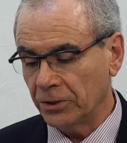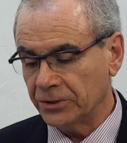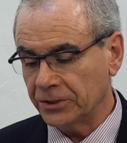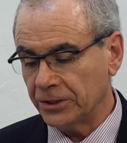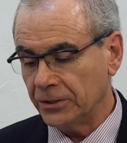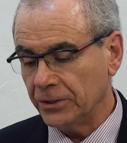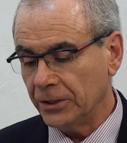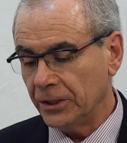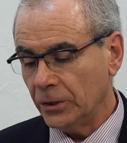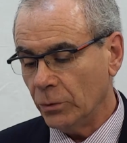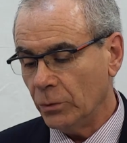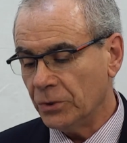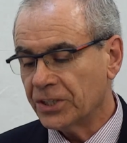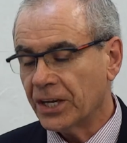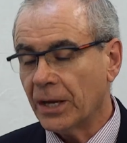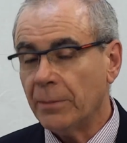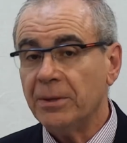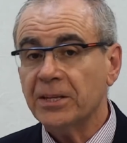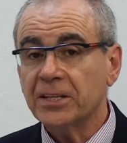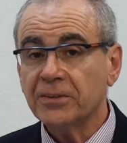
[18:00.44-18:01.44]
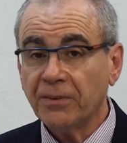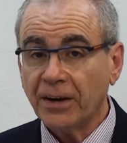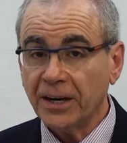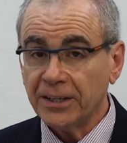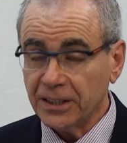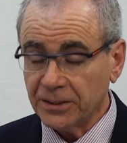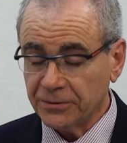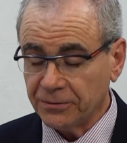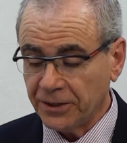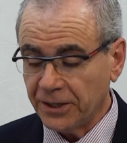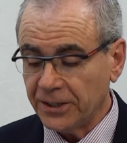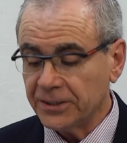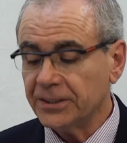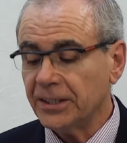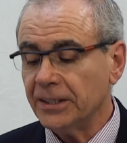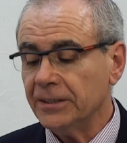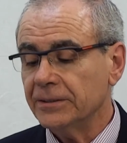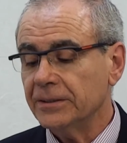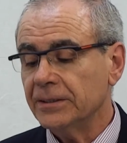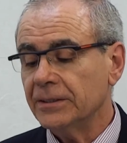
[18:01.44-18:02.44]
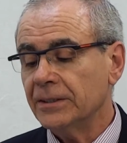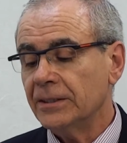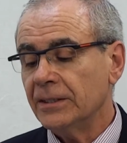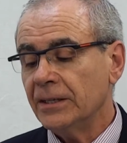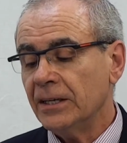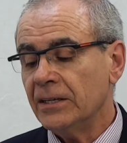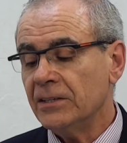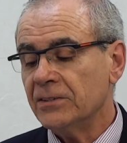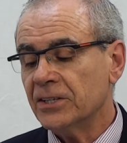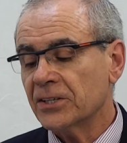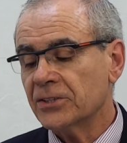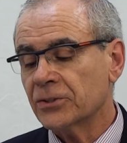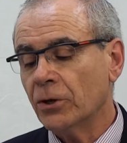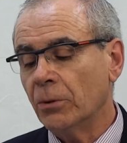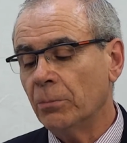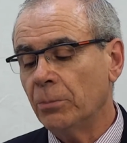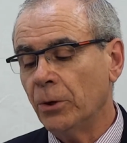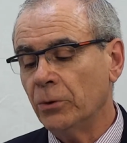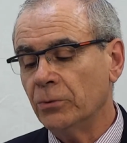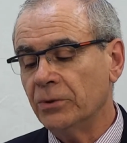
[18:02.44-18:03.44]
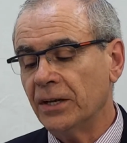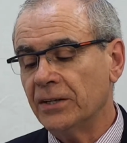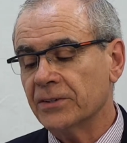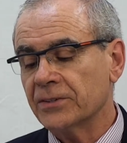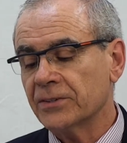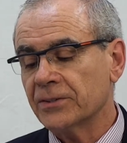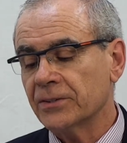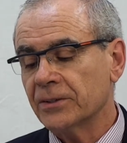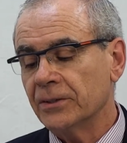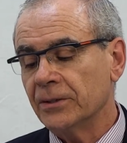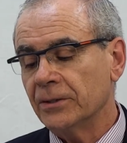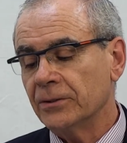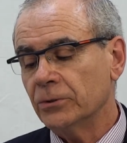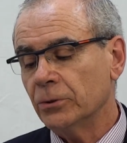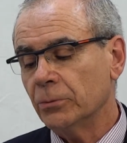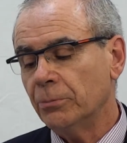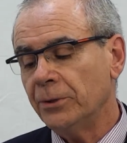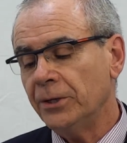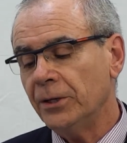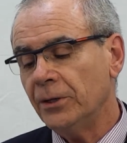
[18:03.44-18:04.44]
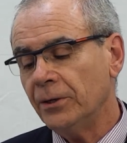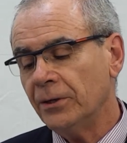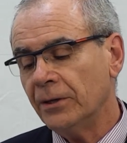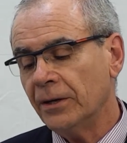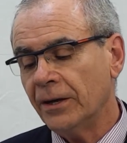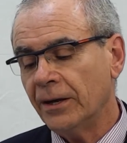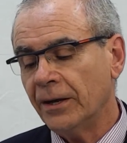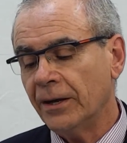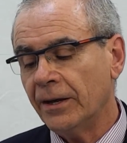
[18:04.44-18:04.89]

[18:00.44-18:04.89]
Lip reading: model, which can be divided further in 6 components to be